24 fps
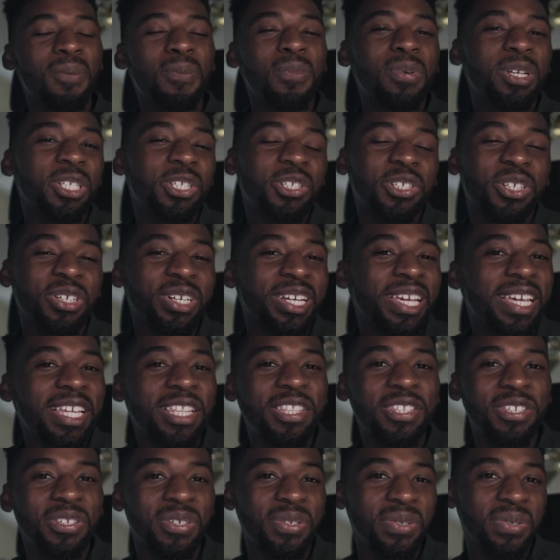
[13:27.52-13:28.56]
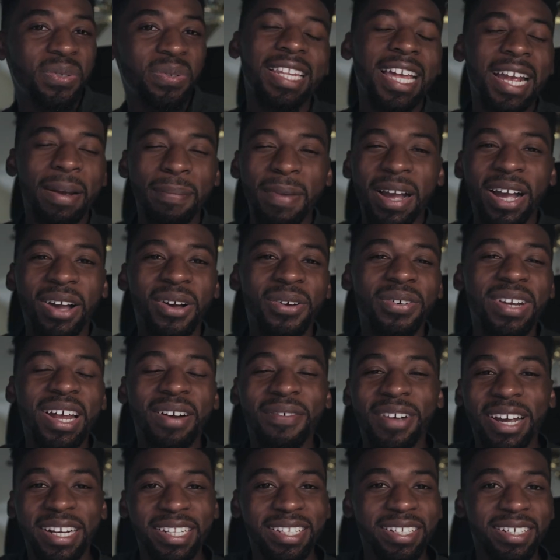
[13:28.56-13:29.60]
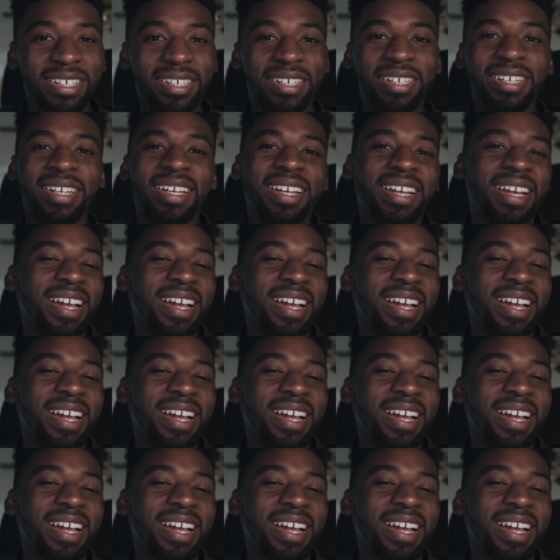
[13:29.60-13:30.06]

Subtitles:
what you're into. Like my co-director,